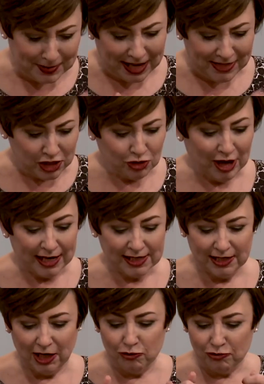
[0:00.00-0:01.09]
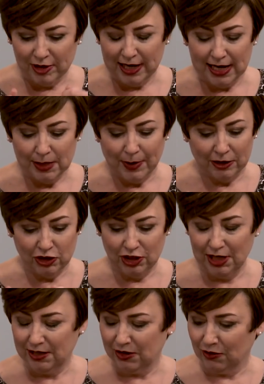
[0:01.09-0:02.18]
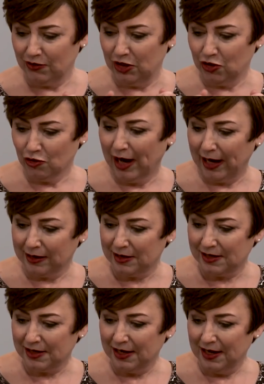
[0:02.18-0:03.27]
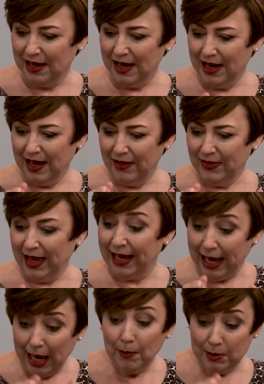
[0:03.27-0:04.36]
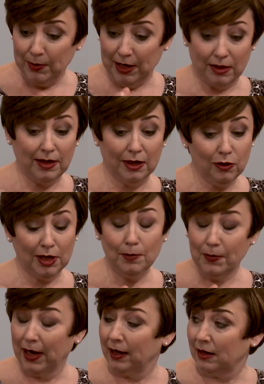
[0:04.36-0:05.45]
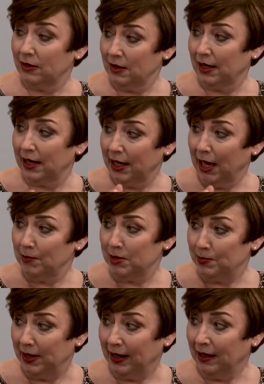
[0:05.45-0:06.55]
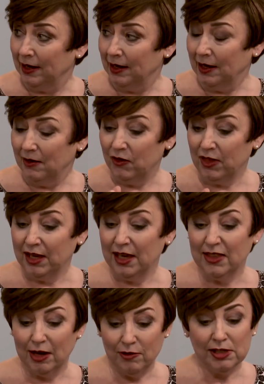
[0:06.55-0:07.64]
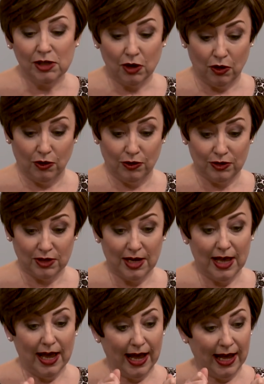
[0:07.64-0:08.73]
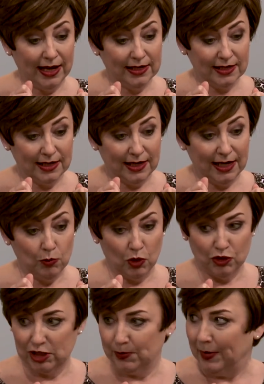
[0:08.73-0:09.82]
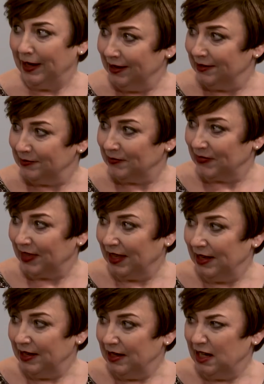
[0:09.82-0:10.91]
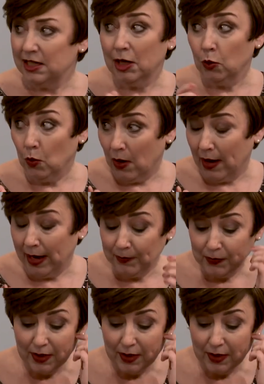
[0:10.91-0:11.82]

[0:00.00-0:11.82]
get the tracts, and I'd read about Jesus on these tracts. And that kept me, I think, looking back, I think that kept me the thinking there is a God and he wants me. I didn't know why.